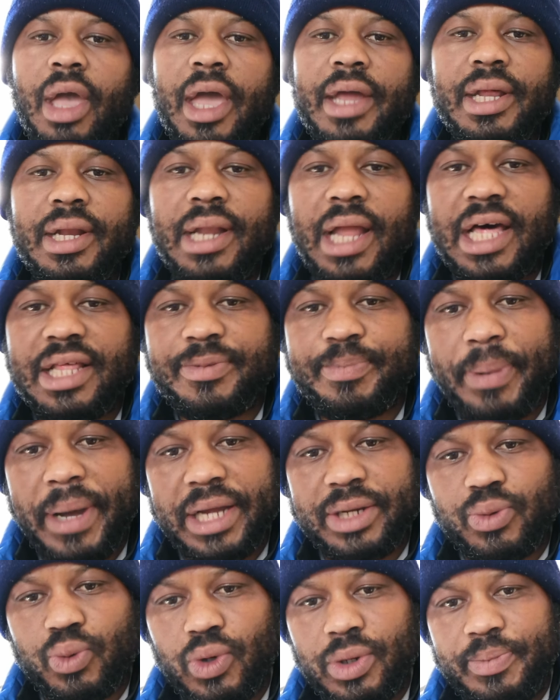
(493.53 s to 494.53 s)
And the last
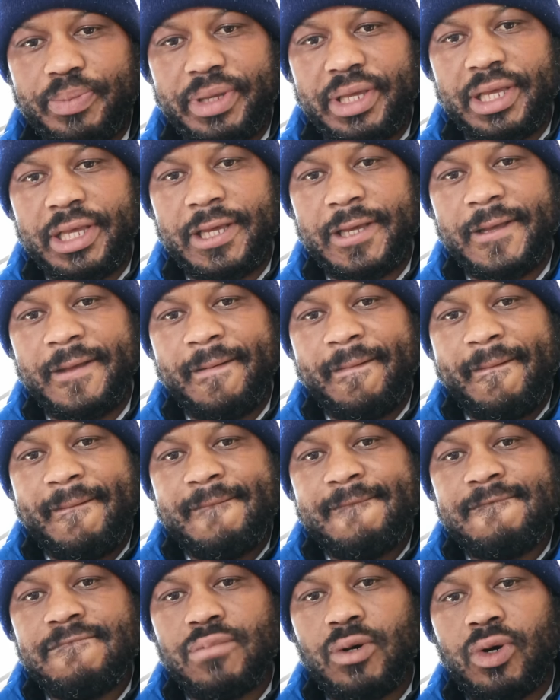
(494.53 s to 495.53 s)
part will
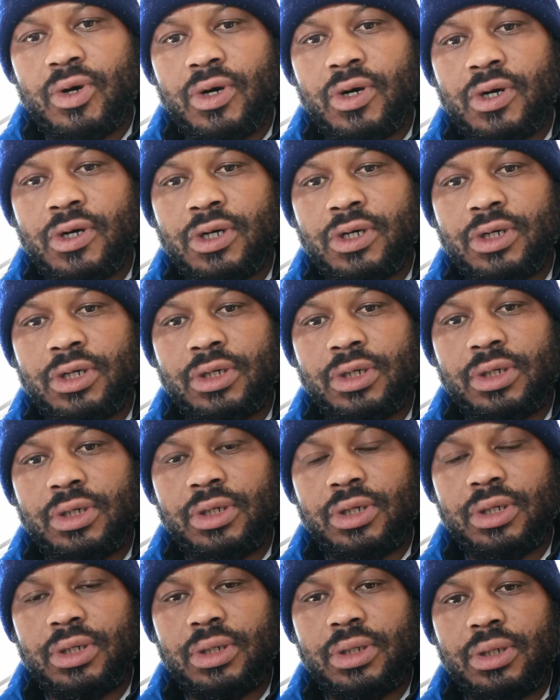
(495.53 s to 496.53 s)
be
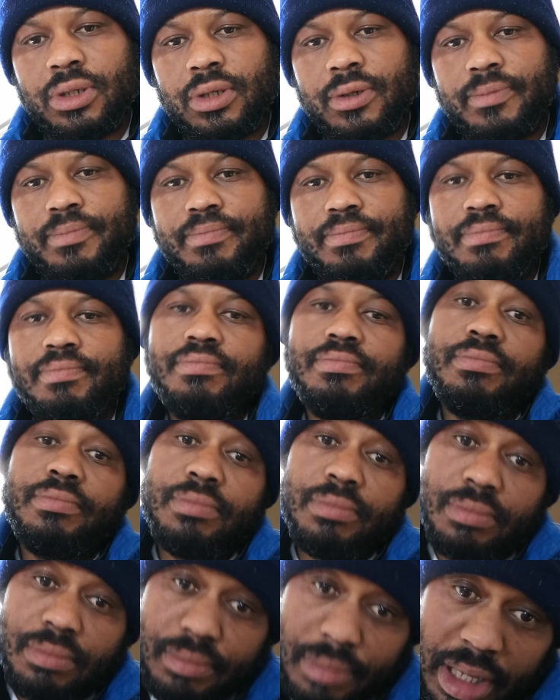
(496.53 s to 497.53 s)
uh,
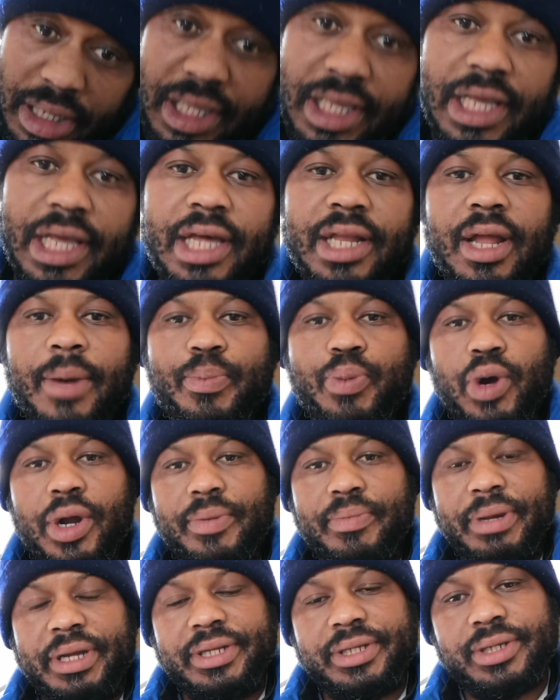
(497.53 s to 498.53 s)
making an
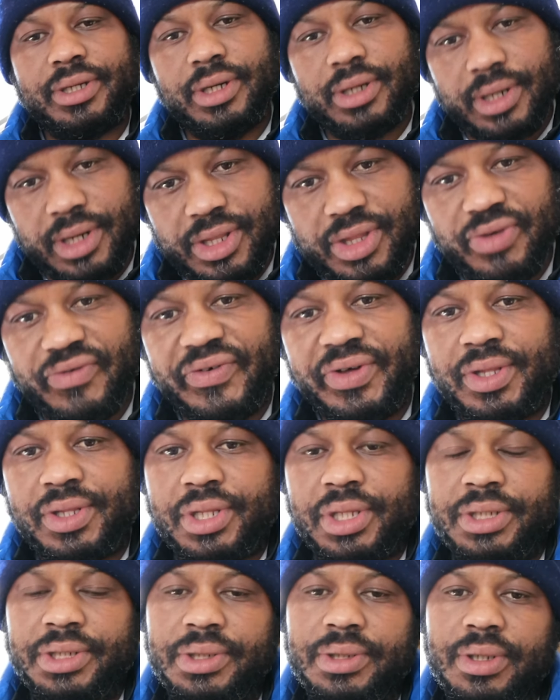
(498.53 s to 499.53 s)
appointment, a
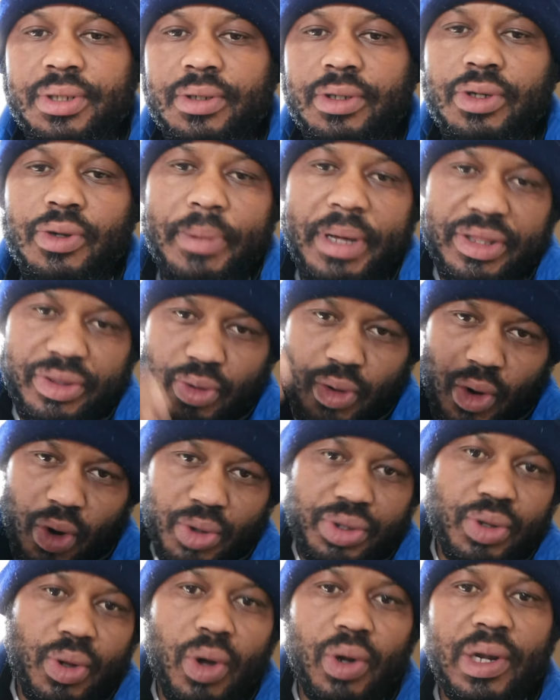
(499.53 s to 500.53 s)
reservation. You must go
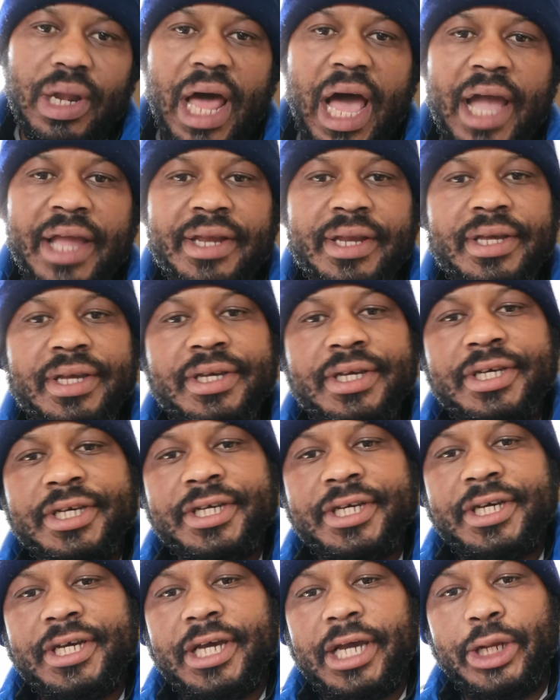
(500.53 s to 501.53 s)
also online
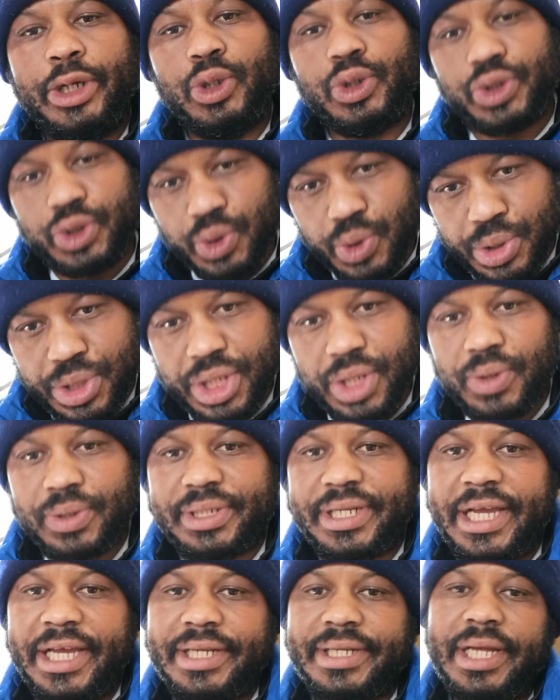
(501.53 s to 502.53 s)
and you choose your
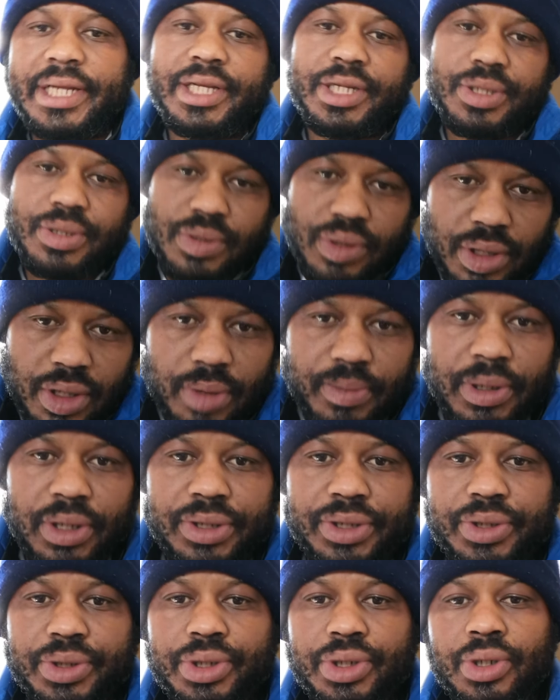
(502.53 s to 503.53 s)
date that is
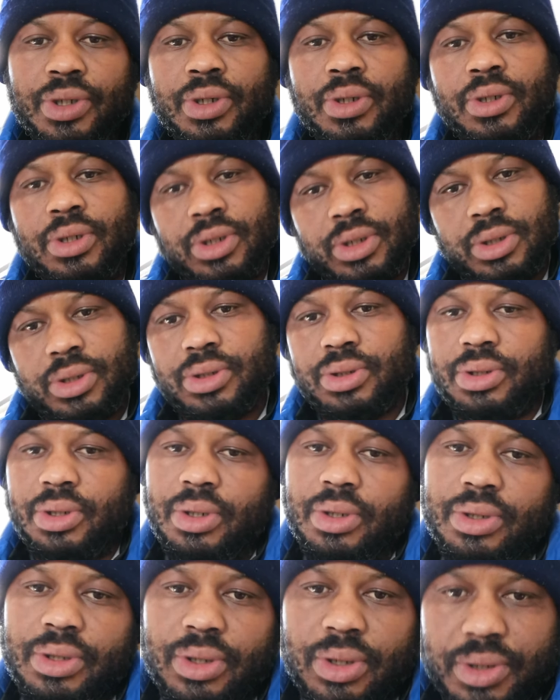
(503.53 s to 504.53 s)
suitable to your,
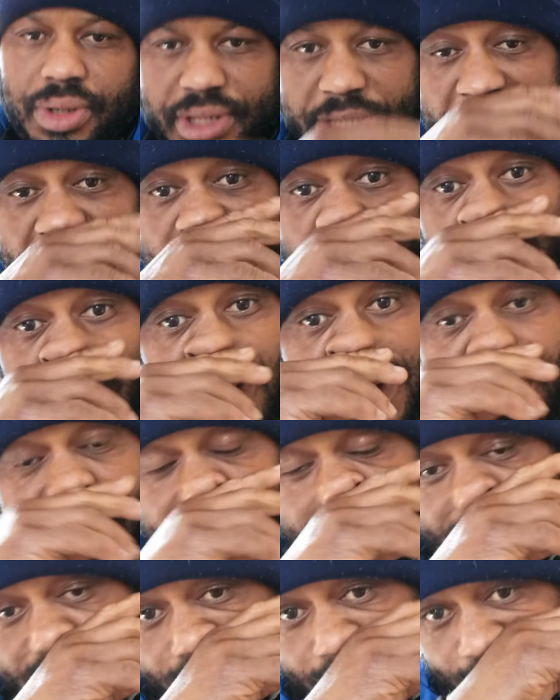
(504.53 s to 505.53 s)
your, your schedule.
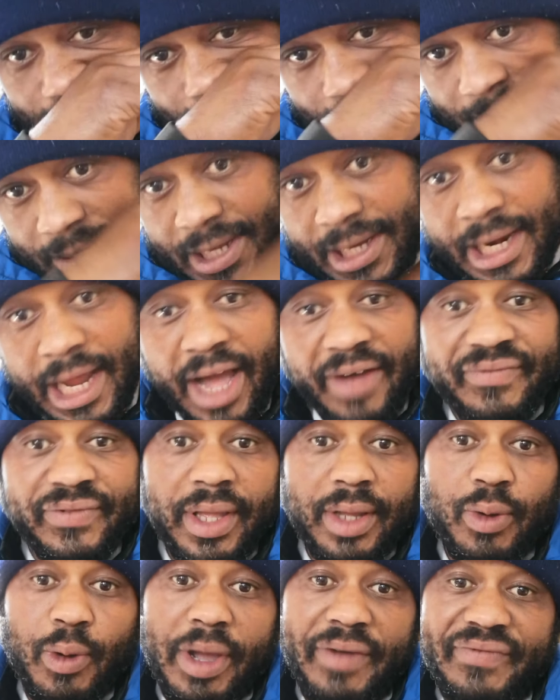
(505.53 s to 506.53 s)
And
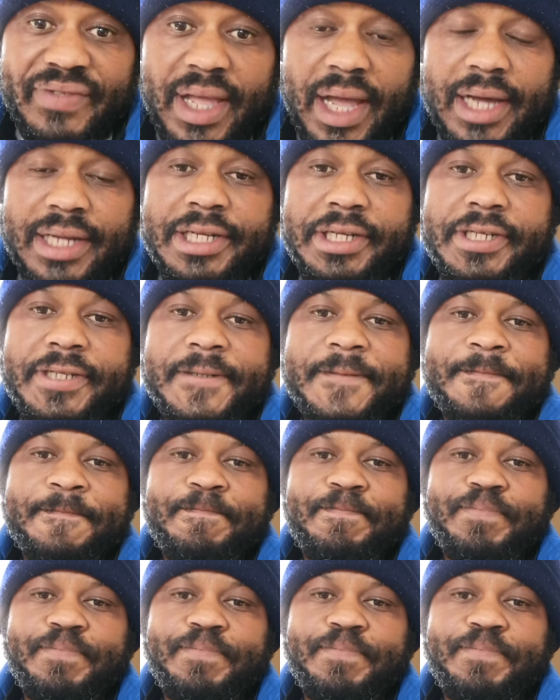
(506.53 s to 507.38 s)
after you have done it,